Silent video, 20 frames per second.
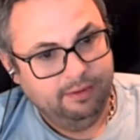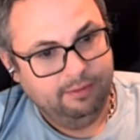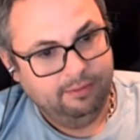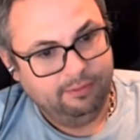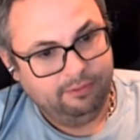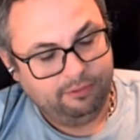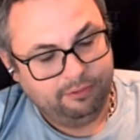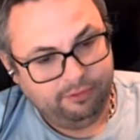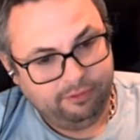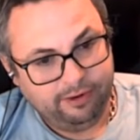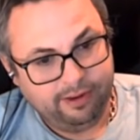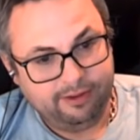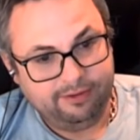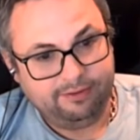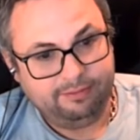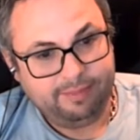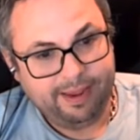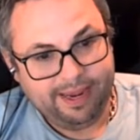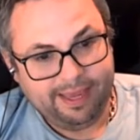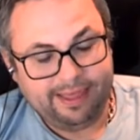Which
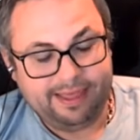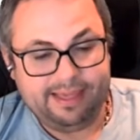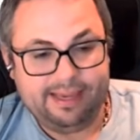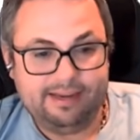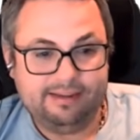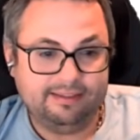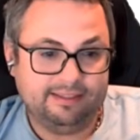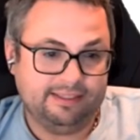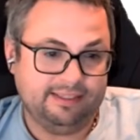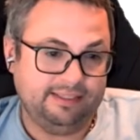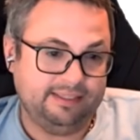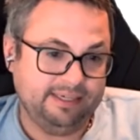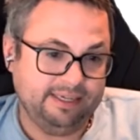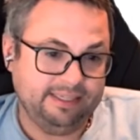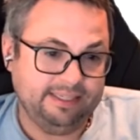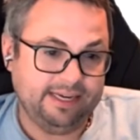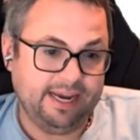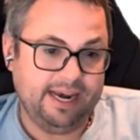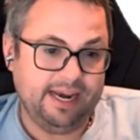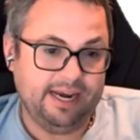does make these a
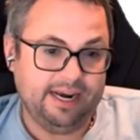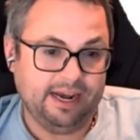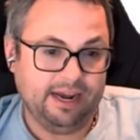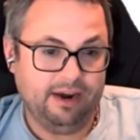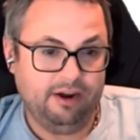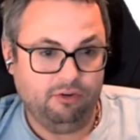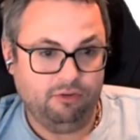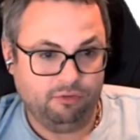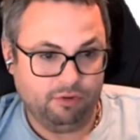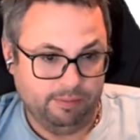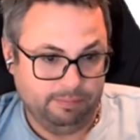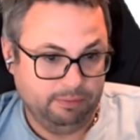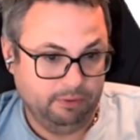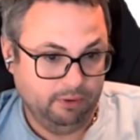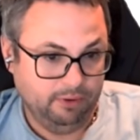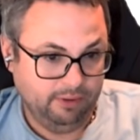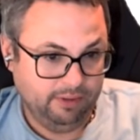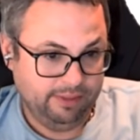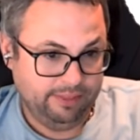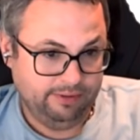6, 8, 9
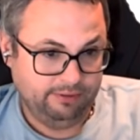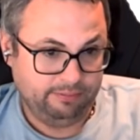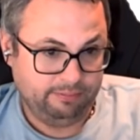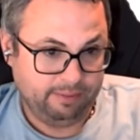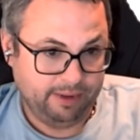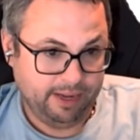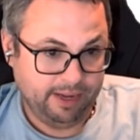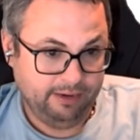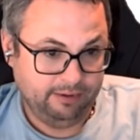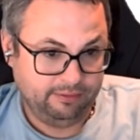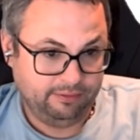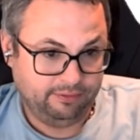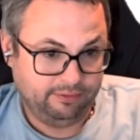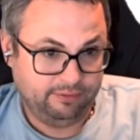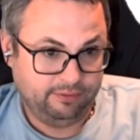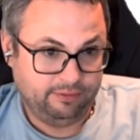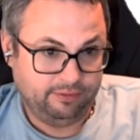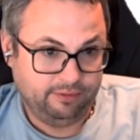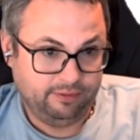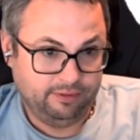triple in this
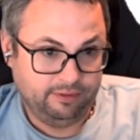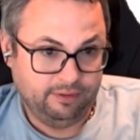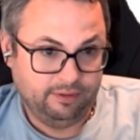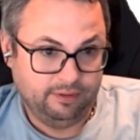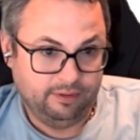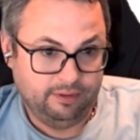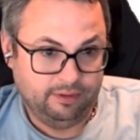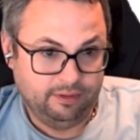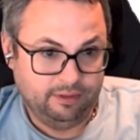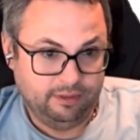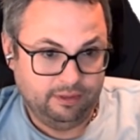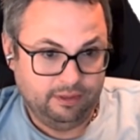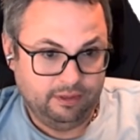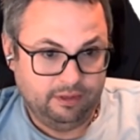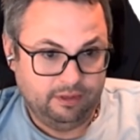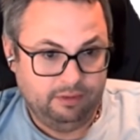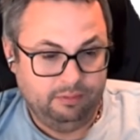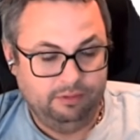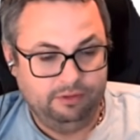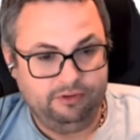box.
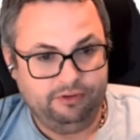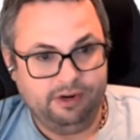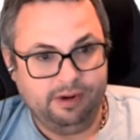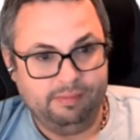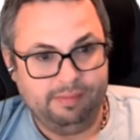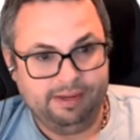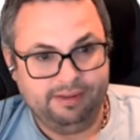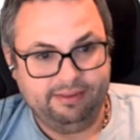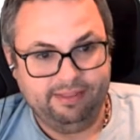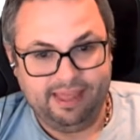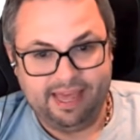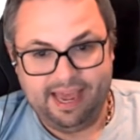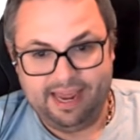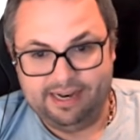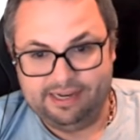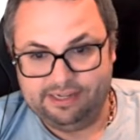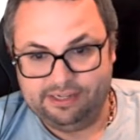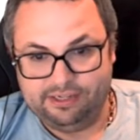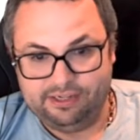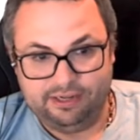Which now makes
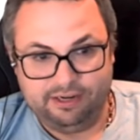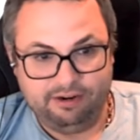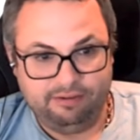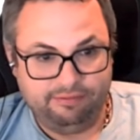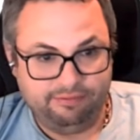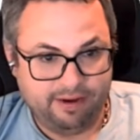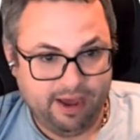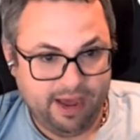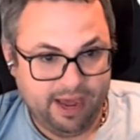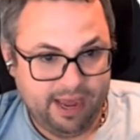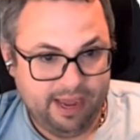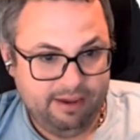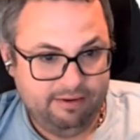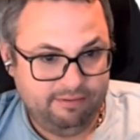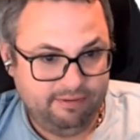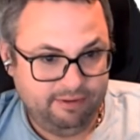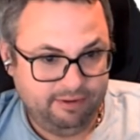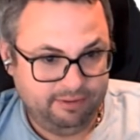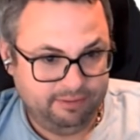that digit a 5. We